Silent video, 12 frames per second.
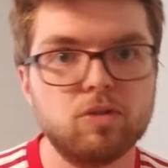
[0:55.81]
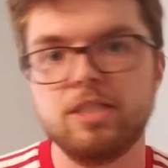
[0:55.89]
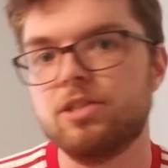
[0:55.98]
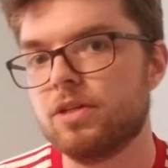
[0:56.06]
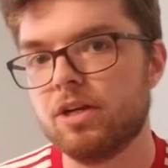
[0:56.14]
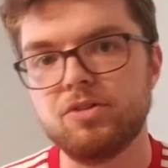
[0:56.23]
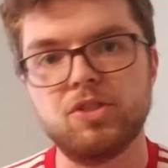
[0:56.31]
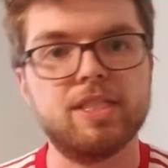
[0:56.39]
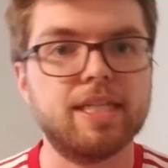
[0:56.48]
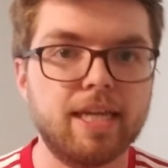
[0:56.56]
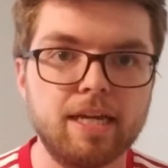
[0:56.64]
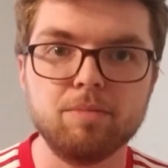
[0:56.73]
so coaches
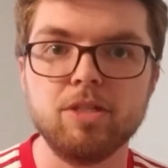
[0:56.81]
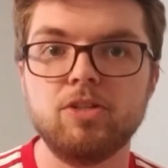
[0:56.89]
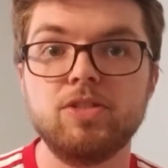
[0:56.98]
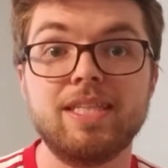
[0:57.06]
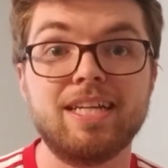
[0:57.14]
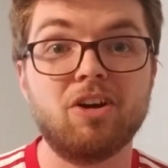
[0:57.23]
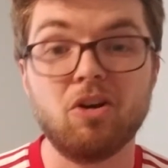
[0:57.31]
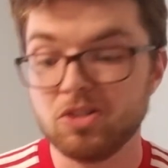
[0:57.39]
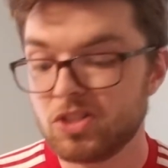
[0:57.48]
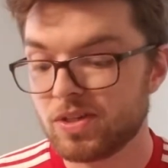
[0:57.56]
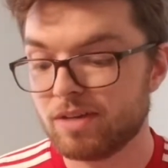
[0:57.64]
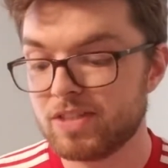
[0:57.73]
and game leaders, and then
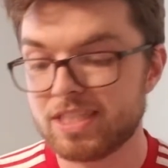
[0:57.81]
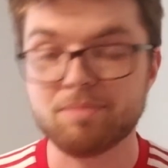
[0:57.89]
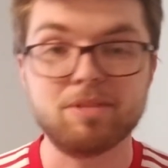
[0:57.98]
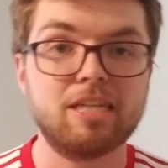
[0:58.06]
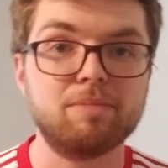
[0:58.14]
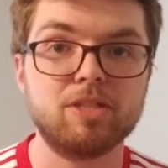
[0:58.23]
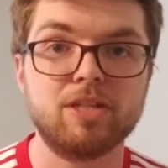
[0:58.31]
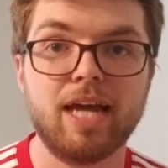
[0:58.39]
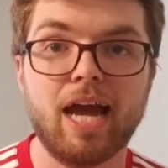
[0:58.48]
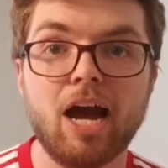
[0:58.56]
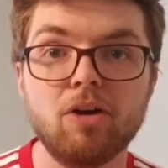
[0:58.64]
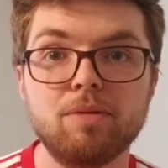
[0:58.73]
also give you some tips on
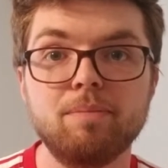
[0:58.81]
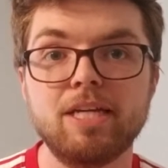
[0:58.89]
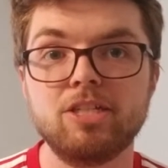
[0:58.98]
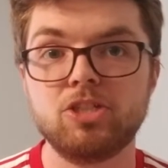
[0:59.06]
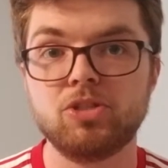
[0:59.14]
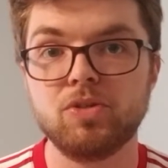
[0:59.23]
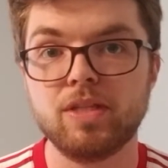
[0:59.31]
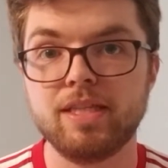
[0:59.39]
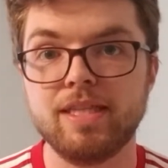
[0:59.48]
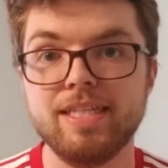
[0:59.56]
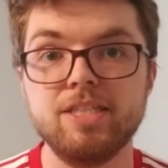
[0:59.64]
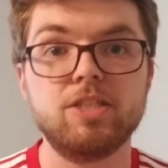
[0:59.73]
how to make sure that
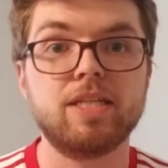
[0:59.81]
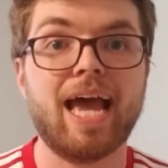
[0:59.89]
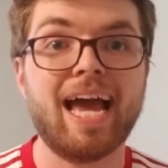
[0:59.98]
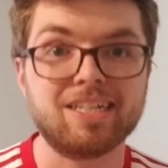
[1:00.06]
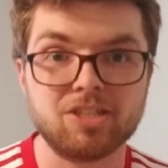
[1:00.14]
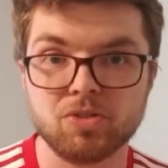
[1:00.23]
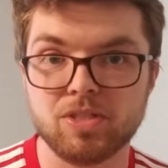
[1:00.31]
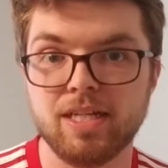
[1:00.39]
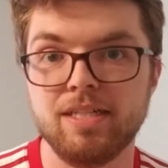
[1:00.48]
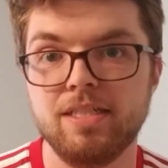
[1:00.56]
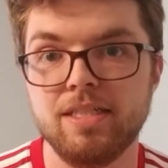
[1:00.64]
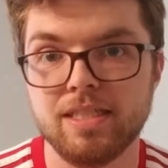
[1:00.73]
these
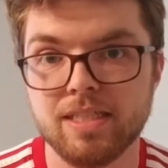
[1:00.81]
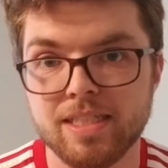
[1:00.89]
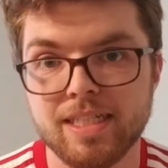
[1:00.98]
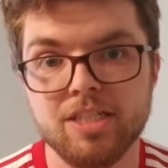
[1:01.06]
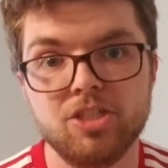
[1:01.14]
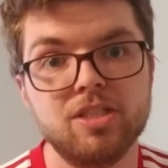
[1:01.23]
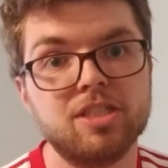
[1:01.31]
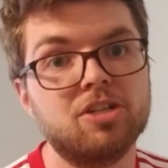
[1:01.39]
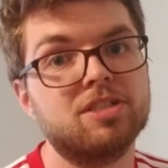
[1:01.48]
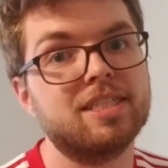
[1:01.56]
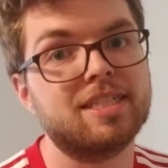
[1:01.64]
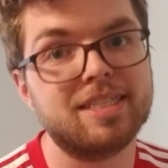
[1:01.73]
exercises and stations are
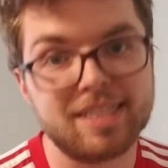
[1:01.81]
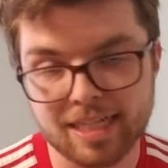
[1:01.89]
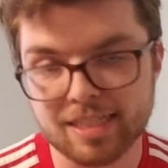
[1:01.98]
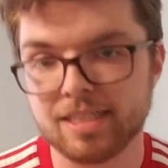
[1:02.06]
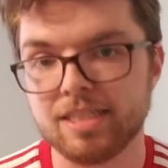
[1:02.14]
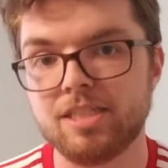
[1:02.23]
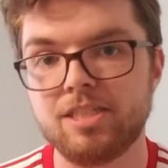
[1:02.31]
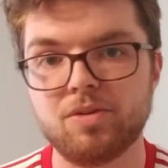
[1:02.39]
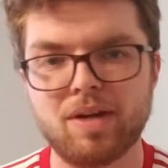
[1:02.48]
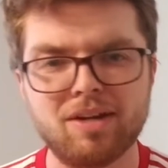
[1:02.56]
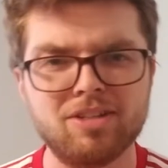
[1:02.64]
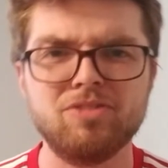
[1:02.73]
successes. So
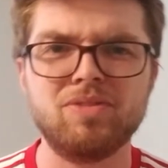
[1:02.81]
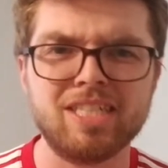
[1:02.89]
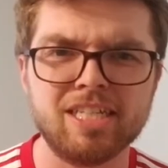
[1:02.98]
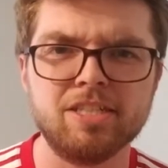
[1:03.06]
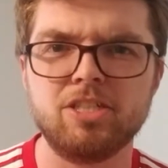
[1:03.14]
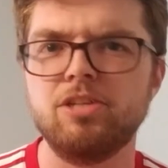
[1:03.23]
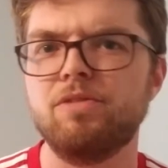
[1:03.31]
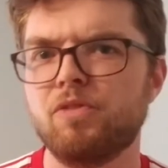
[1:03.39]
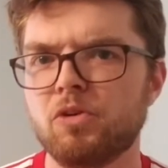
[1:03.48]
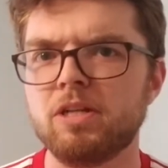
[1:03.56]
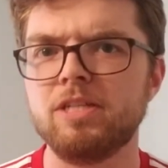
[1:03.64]
how do you teach U4 to